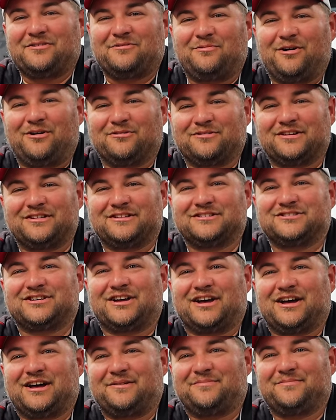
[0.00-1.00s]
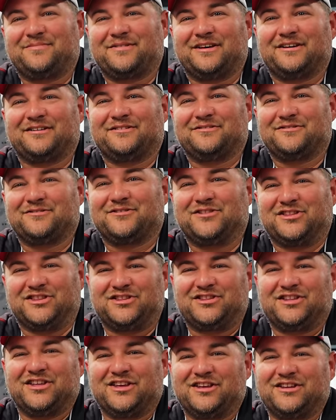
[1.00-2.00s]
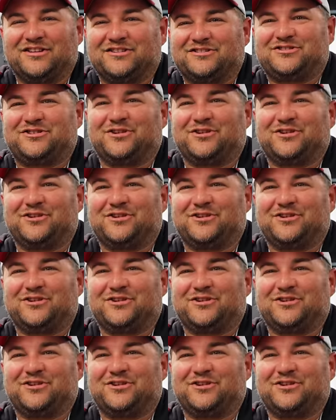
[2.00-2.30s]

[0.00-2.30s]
walked Hamilton in the shop. Walked in.